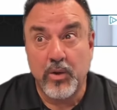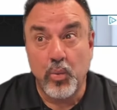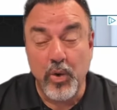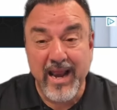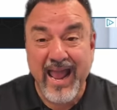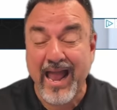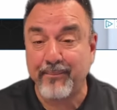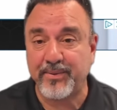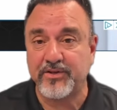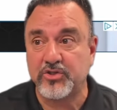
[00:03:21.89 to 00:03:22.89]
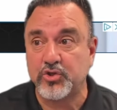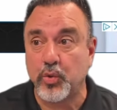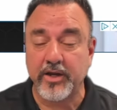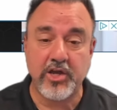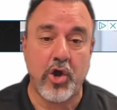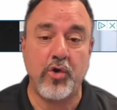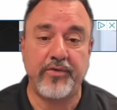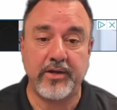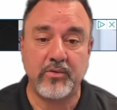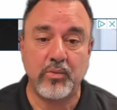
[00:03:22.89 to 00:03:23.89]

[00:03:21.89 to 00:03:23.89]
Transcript: What happened during COVID?